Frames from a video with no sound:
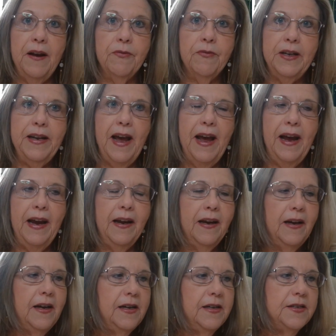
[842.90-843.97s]
every day,
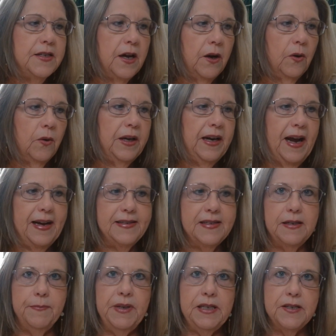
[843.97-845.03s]
so it has
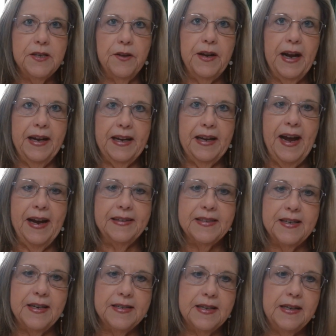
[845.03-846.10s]
to be so that I can
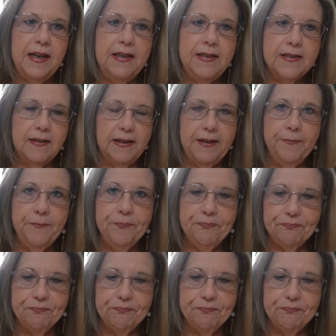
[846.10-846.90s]
access it easily.